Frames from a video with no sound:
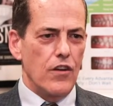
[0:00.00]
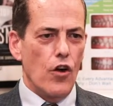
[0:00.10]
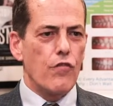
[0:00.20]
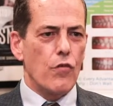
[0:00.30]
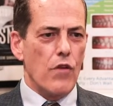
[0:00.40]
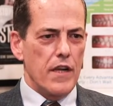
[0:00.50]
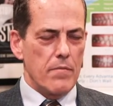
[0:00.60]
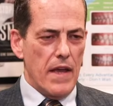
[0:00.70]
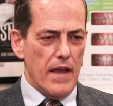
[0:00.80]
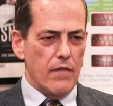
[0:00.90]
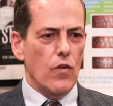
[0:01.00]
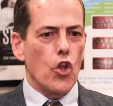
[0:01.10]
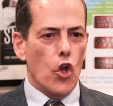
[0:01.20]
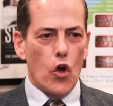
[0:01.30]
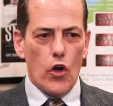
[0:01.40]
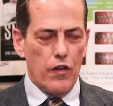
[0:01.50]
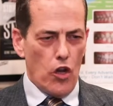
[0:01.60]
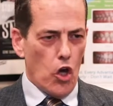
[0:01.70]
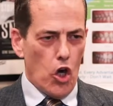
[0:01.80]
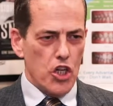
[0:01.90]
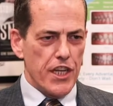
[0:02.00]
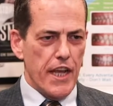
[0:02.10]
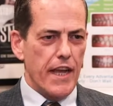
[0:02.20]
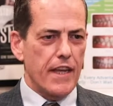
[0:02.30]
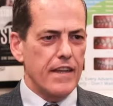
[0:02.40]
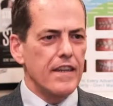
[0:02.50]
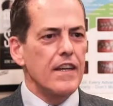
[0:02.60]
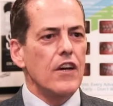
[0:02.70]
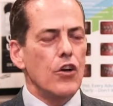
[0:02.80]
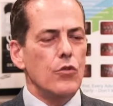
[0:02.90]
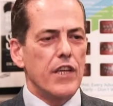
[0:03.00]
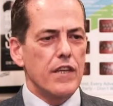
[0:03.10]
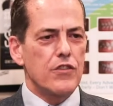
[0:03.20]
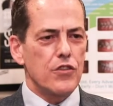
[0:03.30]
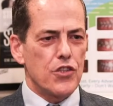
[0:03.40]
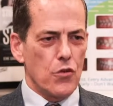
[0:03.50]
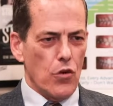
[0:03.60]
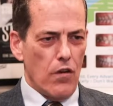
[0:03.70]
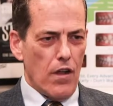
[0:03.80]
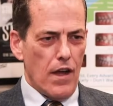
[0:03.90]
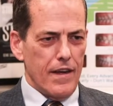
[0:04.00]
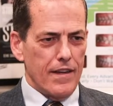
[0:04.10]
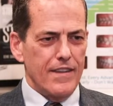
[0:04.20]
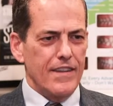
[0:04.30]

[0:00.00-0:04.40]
overweight man or either large neck who tends to snore a lot.